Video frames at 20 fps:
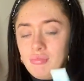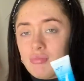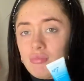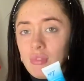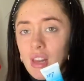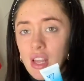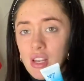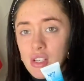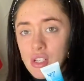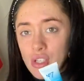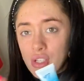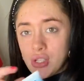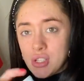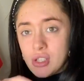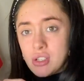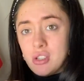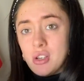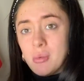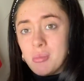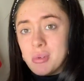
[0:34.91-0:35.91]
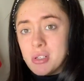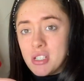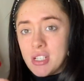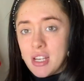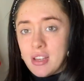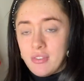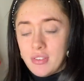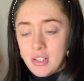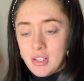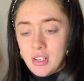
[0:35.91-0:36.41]
and she says number
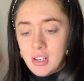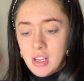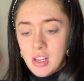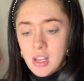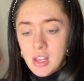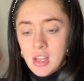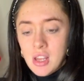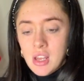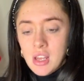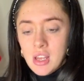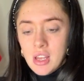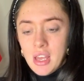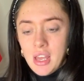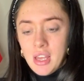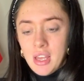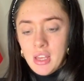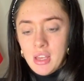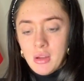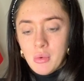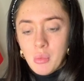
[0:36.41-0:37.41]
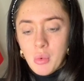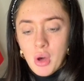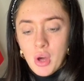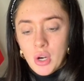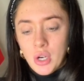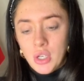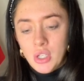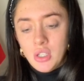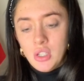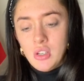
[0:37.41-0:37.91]
seven, uh,
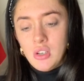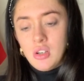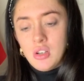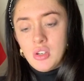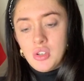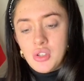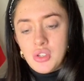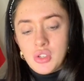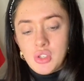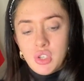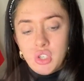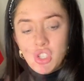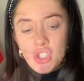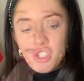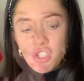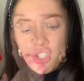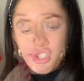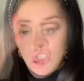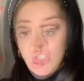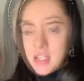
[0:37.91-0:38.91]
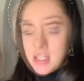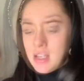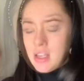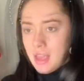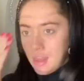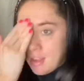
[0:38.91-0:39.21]
water surge gel.